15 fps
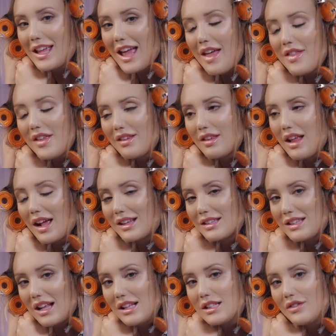get this like
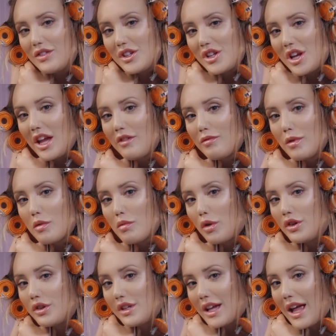sense of achievement
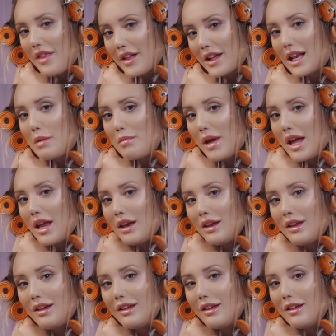once you get the clip in,
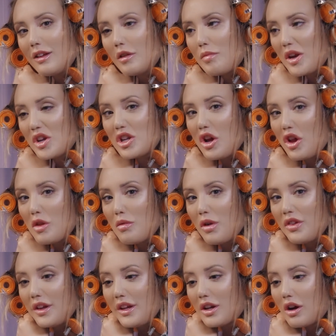especially on the
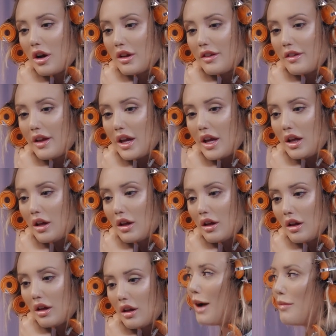ones that you can't see.
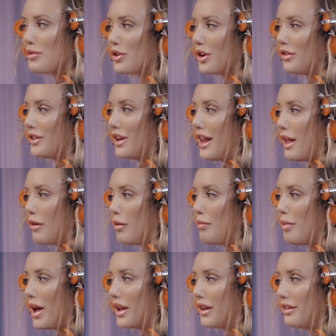I'm just gonna have to let that one
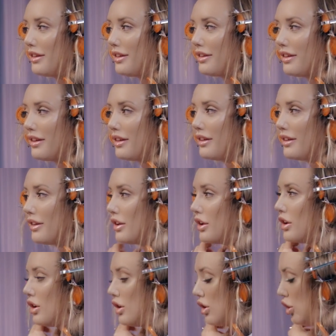balance.
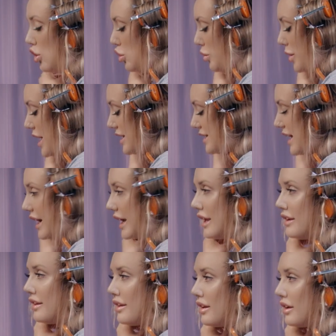Oh no, wait a
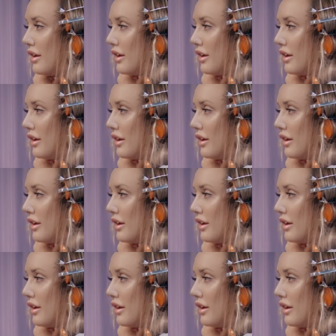second.